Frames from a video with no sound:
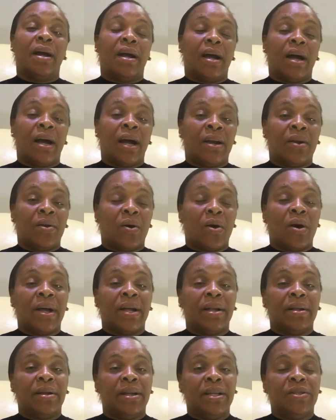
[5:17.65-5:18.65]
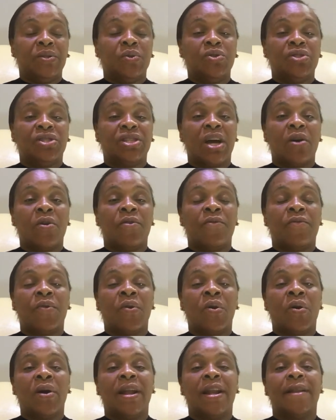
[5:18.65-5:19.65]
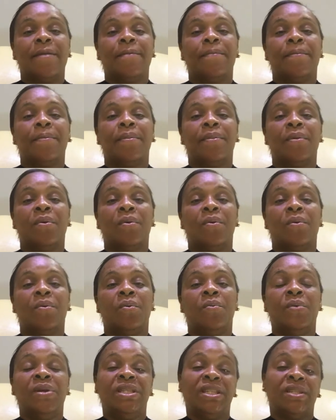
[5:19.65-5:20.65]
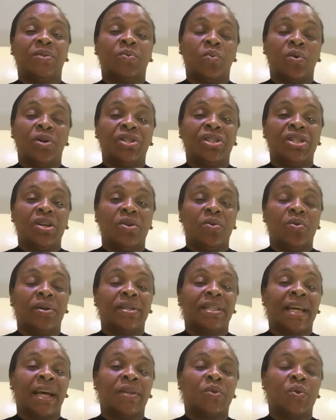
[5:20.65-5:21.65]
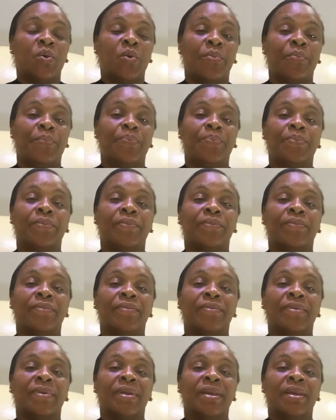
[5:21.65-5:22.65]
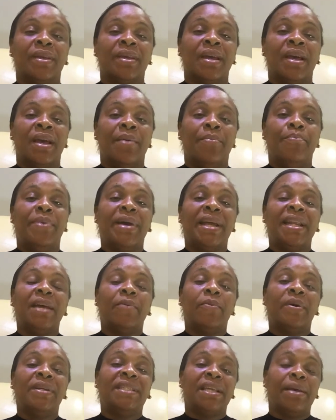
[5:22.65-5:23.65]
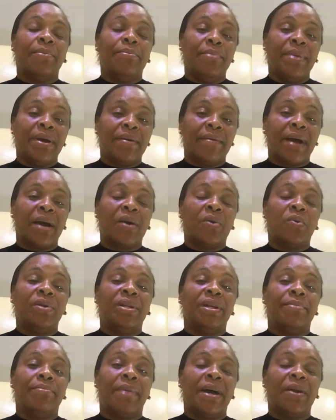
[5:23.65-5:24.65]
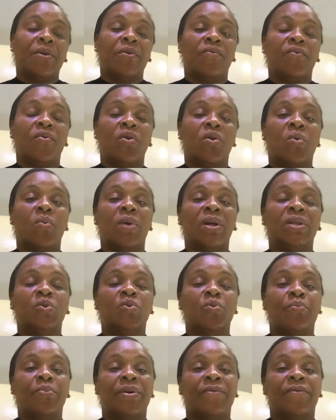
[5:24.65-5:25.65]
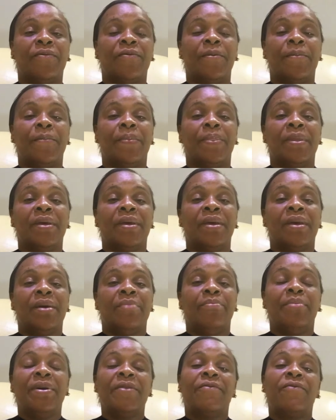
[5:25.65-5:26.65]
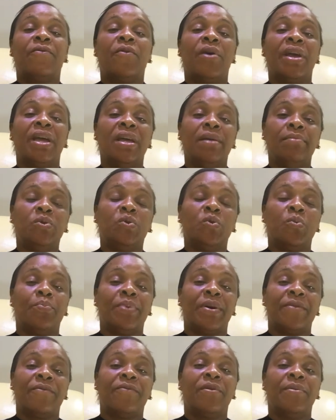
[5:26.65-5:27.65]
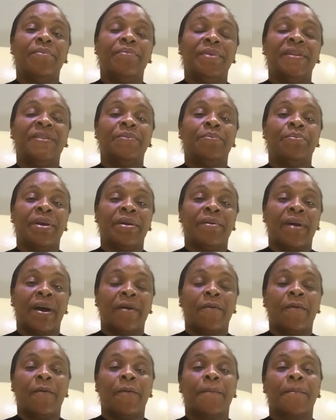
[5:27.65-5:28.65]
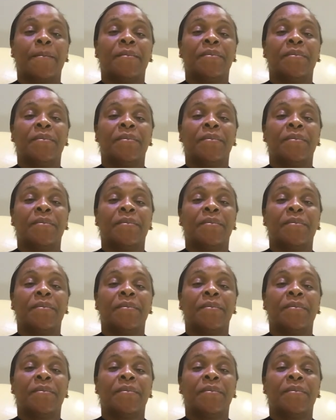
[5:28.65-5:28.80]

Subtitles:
a little jar of oil, which is what she got at home. But there was a miracle the man of God wanted to perform. But for him to perform this miracle,